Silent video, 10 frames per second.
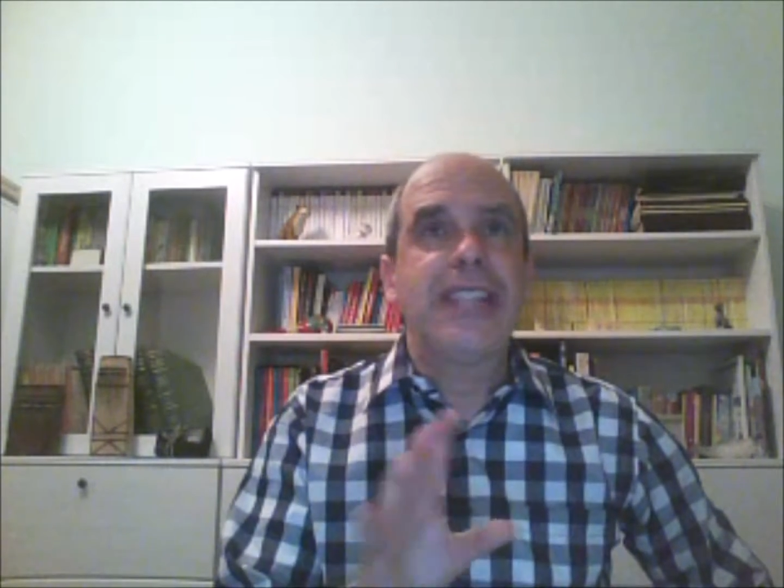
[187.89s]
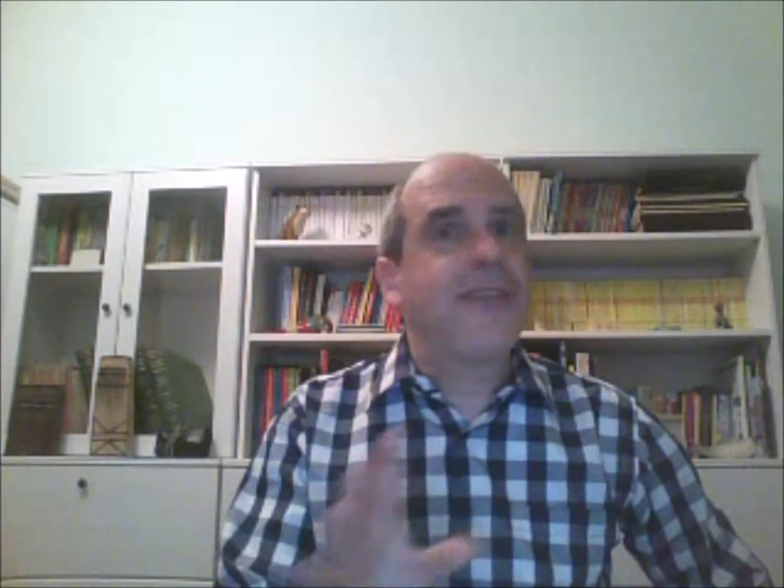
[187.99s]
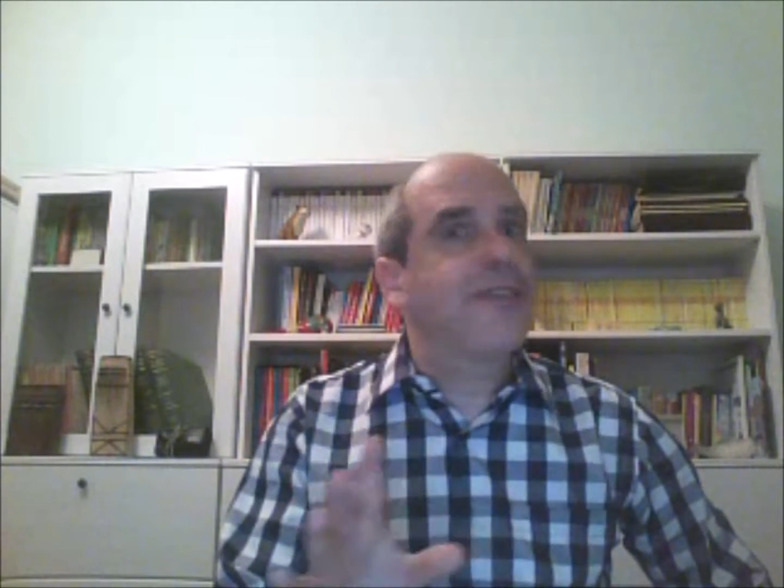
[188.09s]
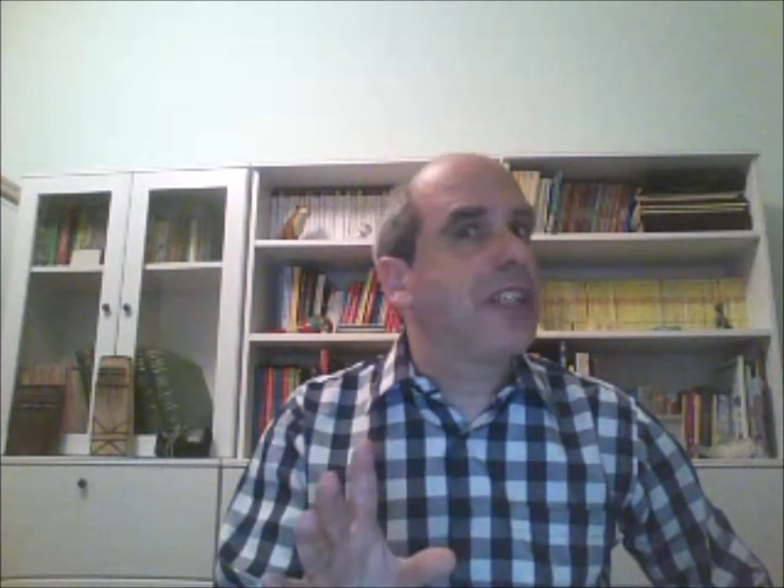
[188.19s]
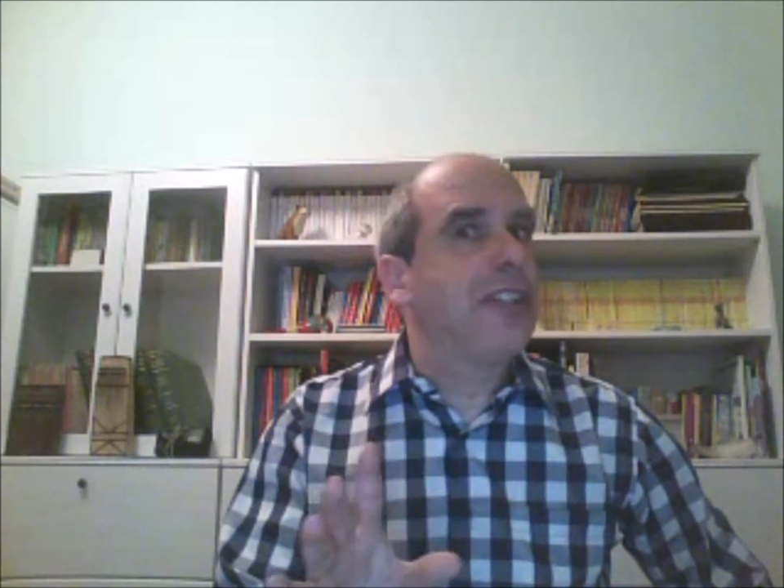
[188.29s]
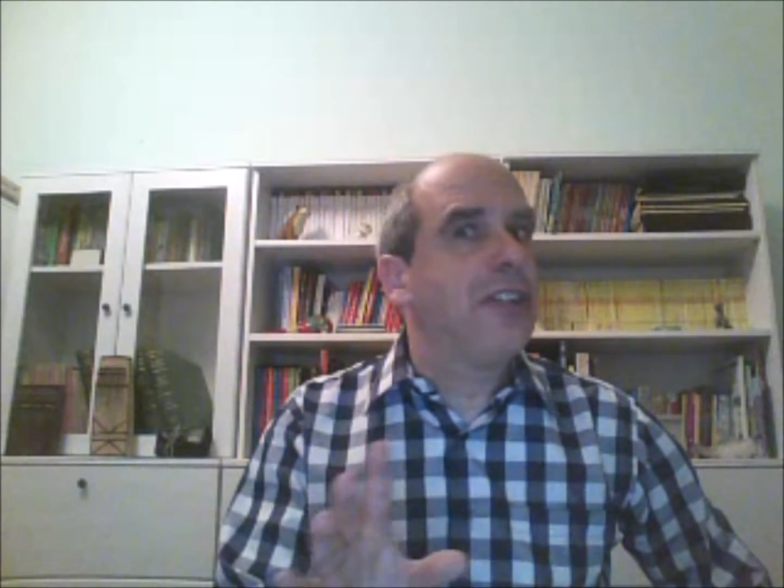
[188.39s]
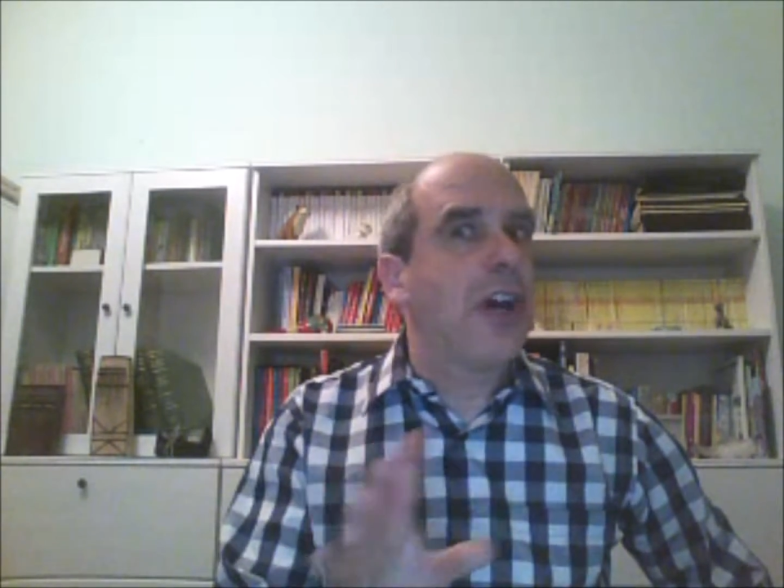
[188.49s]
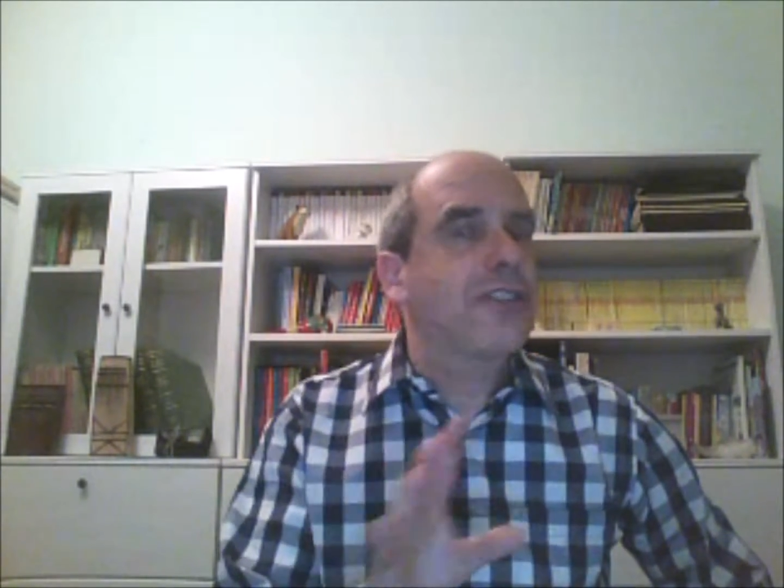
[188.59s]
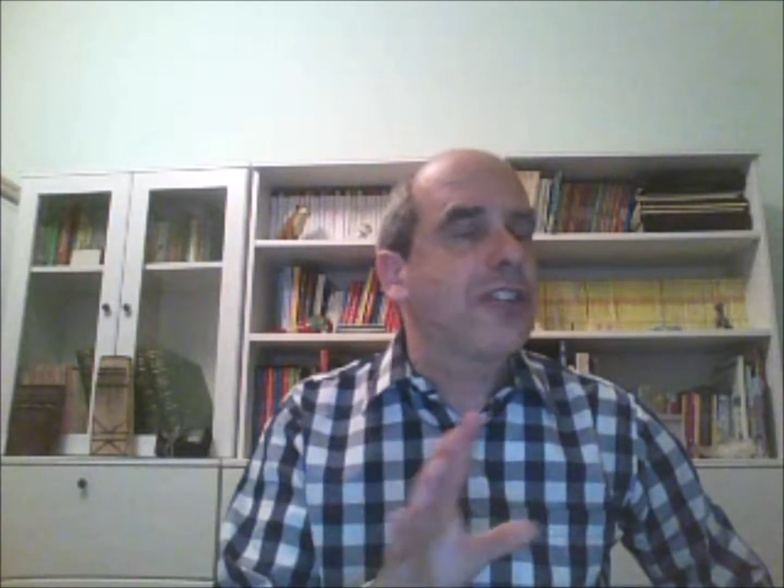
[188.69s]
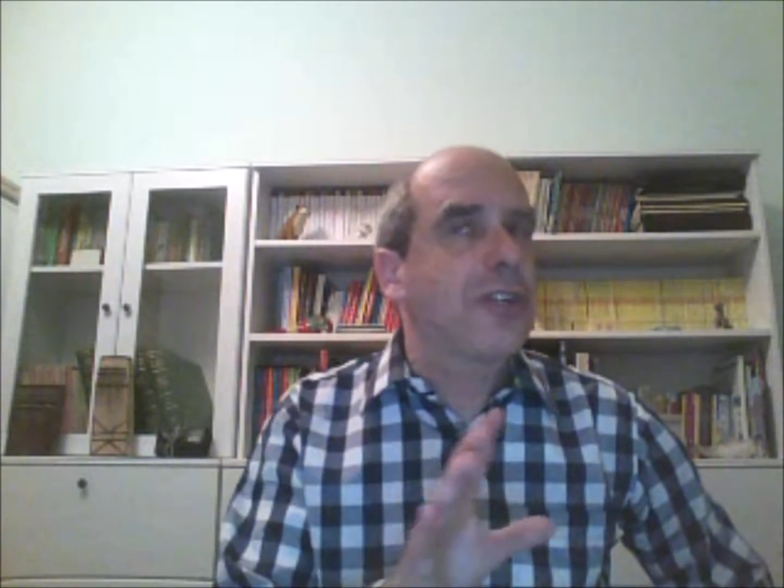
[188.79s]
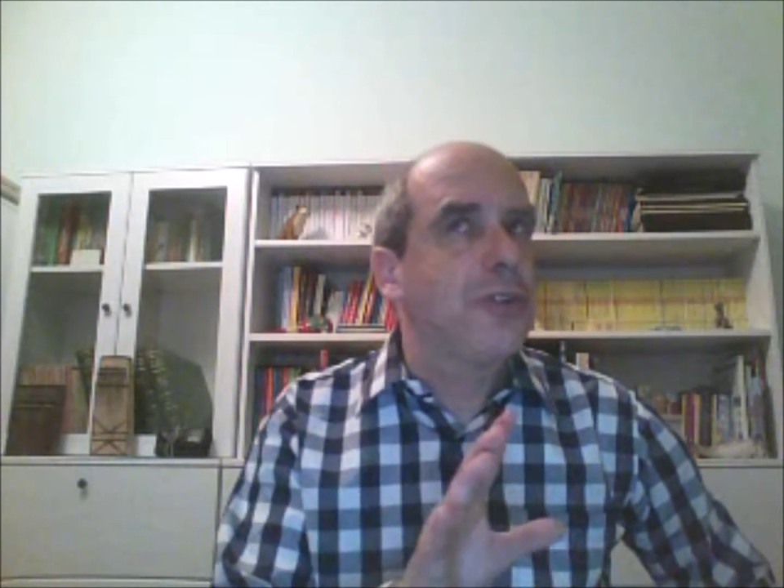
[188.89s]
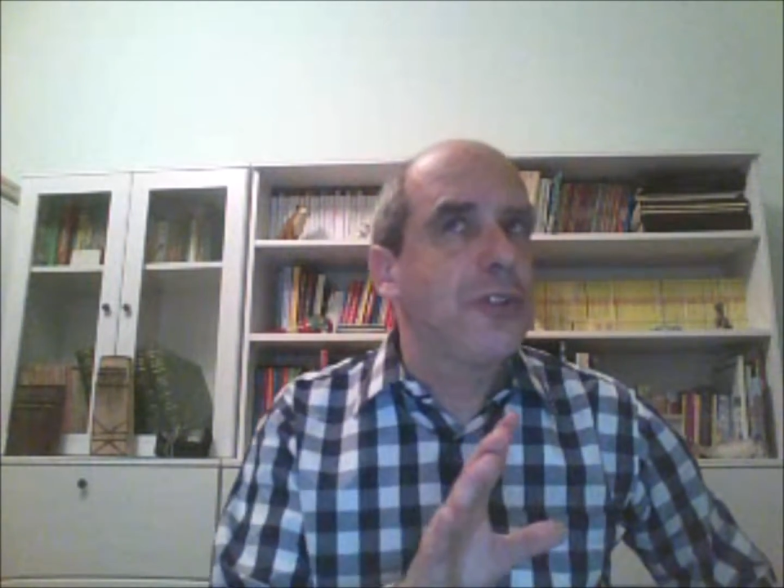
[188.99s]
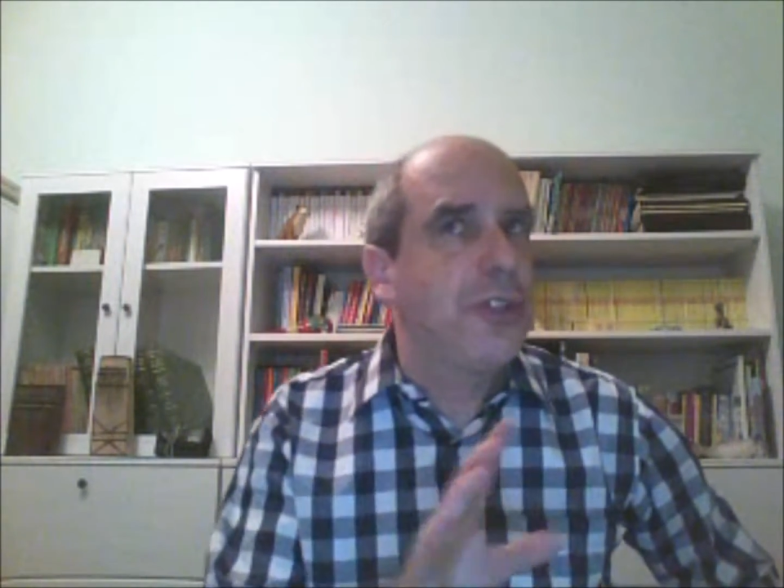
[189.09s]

definitely not a good